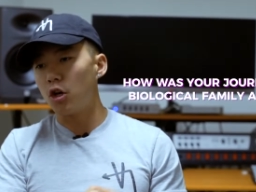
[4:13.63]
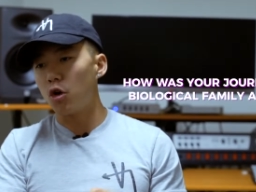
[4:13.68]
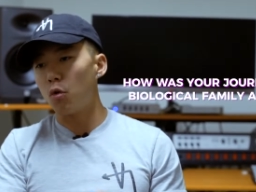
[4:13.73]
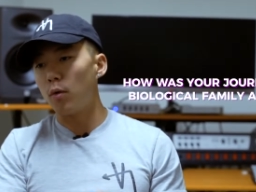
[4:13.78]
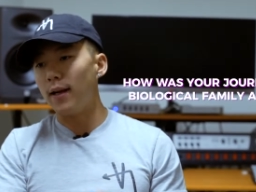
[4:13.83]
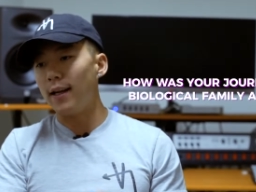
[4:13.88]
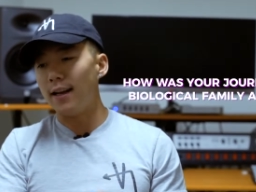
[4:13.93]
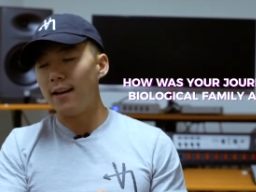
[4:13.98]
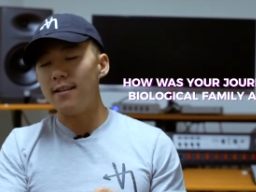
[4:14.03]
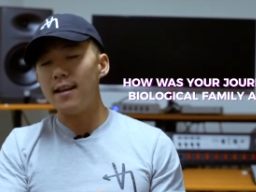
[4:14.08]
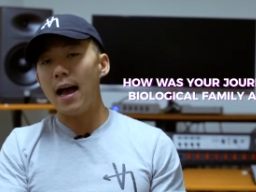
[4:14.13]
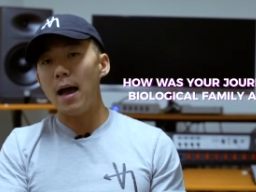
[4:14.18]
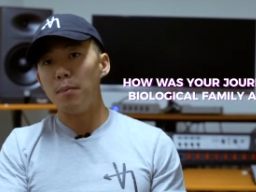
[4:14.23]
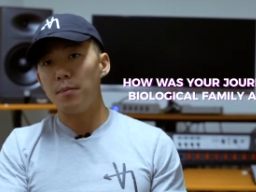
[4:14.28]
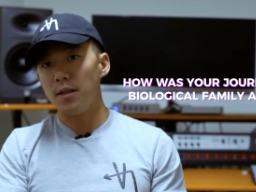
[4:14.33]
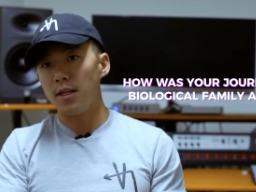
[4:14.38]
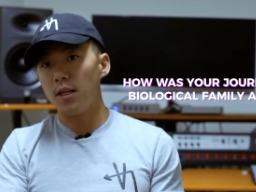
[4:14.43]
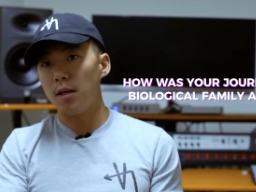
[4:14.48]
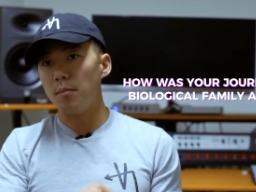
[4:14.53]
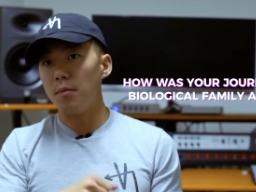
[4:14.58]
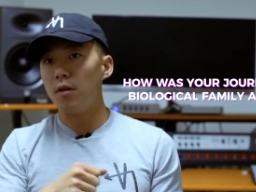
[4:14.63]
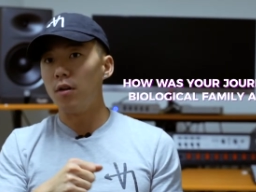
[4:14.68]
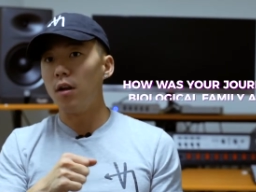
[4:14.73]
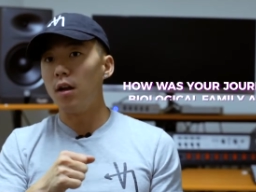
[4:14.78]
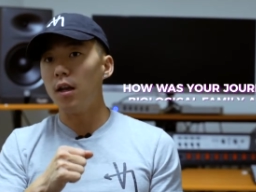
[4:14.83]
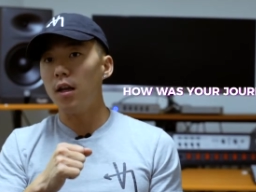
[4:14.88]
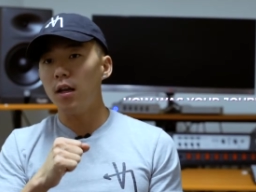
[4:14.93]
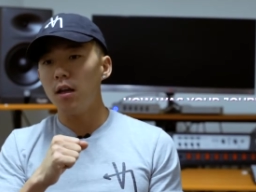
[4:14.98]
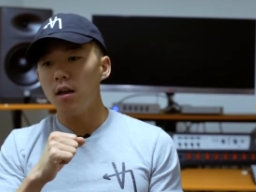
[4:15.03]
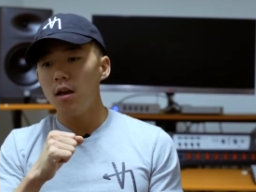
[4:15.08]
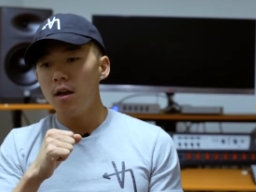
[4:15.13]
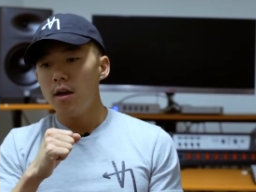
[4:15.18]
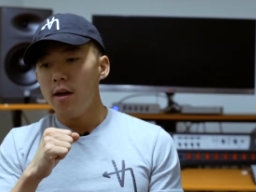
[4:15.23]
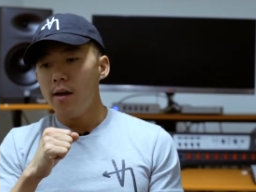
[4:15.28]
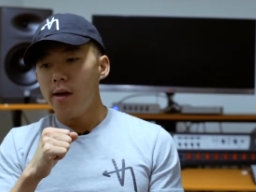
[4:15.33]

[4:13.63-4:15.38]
Korean adoptee community